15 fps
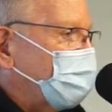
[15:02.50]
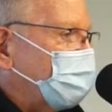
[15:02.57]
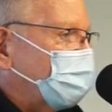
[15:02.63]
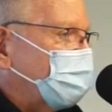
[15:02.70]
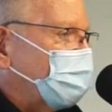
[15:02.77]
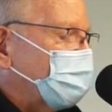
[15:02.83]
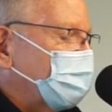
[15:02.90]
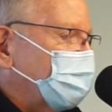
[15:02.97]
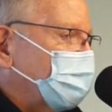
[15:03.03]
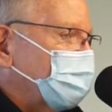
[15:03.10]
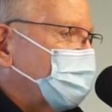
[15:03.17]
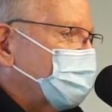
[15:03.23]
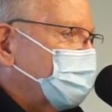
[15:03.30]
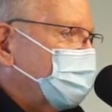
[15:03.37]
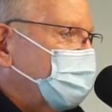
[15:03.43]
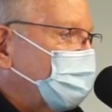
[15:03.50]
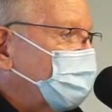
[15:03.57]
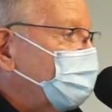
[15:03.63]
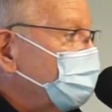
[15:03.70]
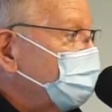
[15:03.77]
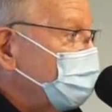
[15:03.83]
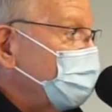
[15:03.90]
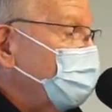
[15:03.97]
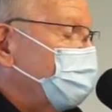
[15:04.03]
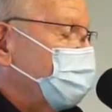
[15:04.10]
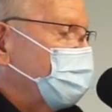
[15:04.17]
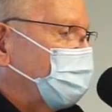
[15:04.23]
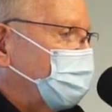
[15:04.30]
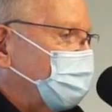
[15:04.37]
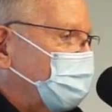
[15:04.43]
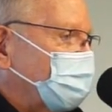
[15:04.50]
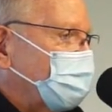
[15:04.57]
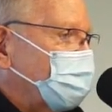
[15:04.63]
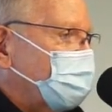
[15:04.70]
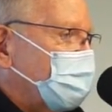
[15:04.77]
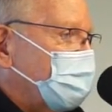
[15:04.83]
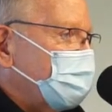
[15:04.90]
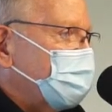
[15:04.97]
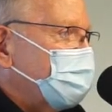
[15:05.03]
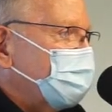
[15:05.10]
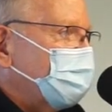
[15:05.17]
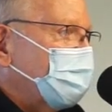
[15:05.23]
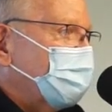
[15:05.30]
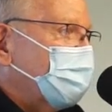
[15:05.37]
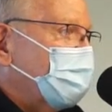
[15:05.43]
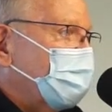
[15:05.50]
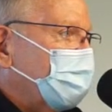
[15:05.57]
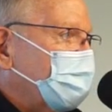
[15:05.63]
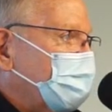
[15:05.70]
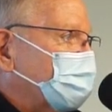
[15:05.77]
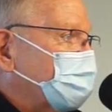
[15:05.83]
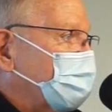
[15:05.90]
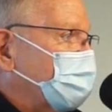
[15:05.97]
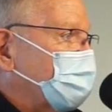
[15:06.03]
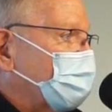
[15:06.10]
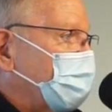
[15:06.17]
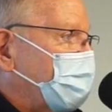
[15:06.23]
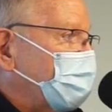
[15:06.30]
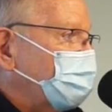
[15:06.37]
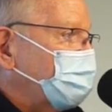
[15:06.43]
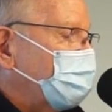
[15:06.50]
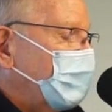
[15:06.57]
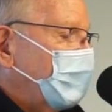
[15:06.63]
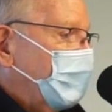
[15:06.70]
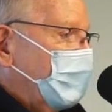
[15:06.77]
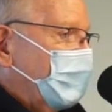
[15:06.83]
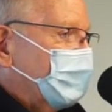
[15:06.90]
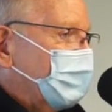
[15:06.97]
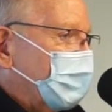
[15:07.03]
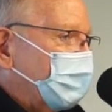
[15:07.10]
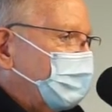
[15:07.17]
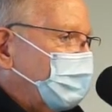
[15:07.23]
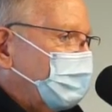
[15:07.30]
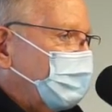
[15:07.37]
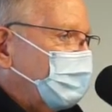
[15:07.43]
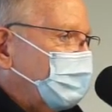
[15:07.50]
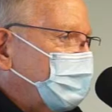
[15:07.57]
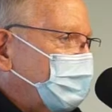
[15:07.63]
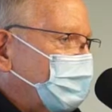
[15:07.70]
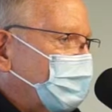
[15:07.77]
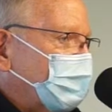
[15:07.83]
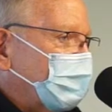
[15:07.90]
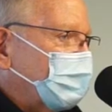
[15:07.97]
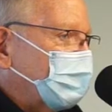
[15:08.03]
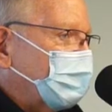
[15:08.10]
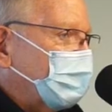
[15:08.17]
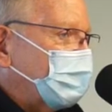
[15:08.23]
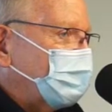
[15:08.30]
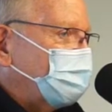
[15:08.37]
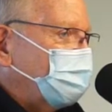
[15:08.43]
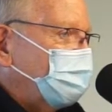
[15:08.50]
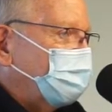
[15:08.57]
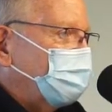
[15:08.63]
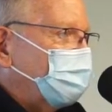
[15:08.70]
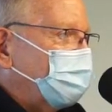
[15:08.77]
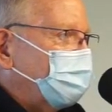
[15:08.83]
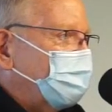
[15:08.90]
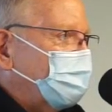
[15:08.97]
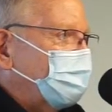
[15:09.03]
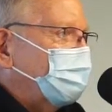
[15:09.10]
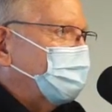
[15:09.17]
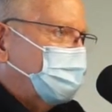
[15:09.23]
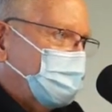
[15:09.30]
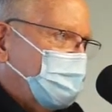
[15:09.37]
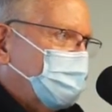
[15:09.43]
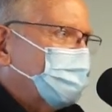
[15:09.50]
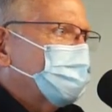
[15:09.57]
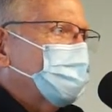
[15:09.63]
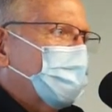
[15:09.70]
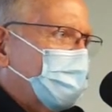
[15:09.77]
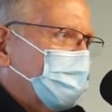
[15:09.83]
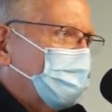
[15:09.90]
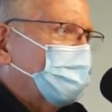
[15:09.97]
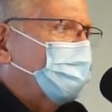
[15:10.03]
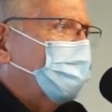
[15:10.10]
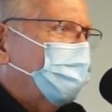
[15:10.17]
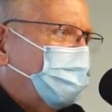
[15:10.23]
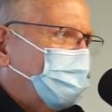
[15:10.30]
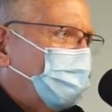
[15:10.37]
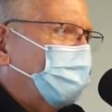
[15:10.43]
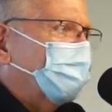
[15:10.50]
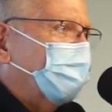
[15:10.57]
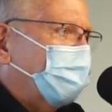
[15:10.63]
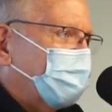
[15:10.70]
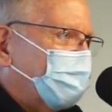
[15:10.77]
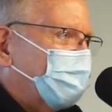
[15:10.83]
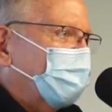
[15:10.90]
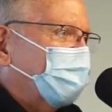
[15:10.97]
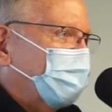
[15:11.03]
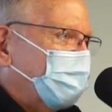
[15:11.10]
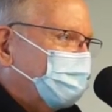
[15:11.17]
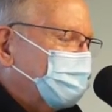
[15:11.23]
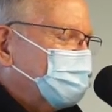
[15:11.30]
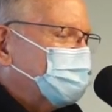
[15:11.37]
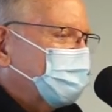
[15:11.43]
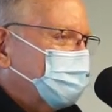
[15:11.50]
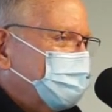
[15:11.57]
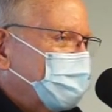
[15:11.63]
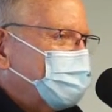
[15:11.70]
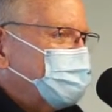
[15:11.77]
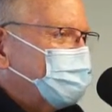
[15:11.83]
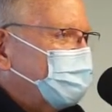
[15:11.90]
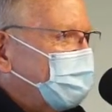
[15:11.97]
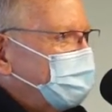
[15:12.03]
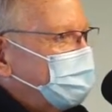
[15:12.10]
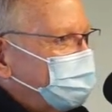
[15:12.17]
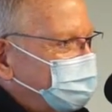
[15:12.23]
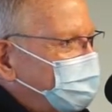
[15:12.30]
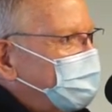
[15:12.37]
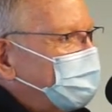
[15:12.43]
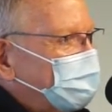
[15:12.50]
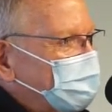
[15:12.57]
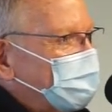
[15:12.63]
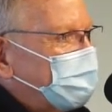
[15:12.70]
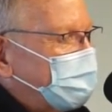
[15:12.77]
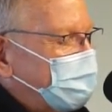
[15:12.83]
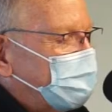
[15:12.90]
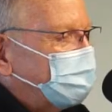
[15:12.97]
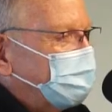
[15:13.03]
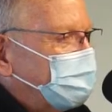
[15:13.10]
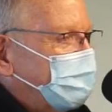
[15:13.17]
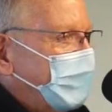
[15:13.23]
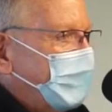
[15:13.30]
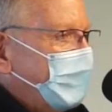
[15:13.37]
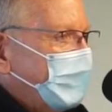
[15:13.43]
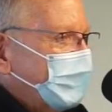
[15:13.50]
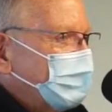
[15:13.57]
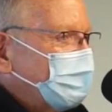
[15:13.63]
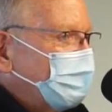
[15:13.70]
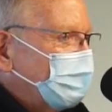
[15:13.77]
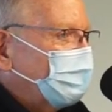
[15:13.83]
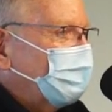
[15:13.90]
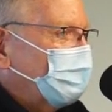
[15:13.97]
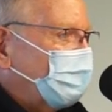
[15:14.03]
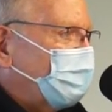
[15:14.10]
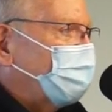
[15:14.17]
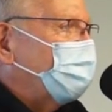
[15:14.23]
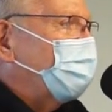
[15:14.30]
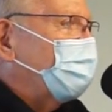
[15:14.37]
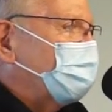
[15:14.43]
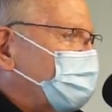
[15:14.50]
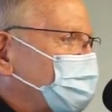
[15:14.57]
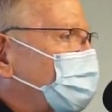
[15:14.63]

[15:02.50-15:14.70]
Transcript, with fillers: that. There, there is still a movement that they're trying to get that money as a grant, but I think you know that that ship, the sail's not real full of air on that one. So I'm not sure that is finally going to happen. So we're we're prepared to